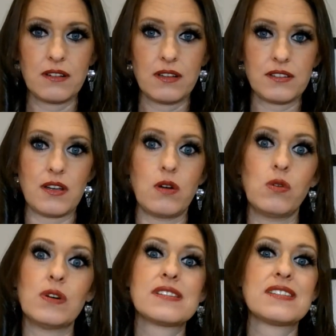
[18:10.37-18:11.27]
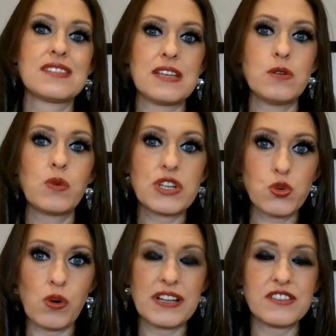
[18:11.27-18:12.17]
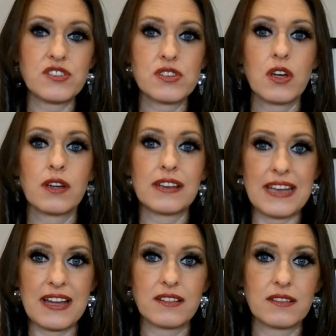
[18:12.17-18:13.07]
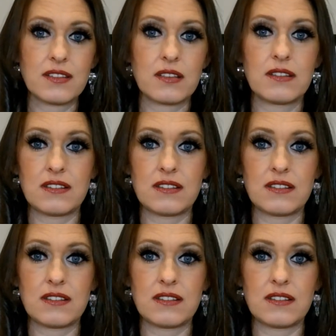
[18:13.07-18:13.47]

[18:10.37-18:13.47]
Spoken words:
So see which ones get